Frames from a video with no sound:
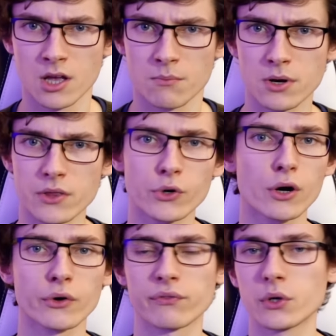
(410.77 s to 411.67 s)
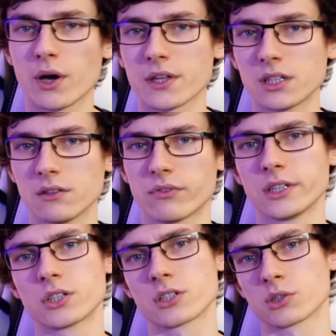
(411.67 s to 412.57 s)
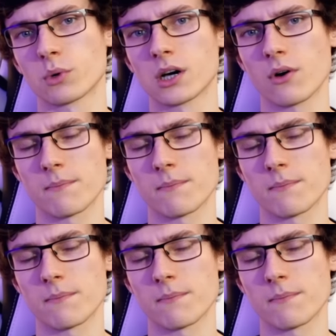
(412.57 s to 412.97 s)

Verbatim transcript: But there are a few other neat features as well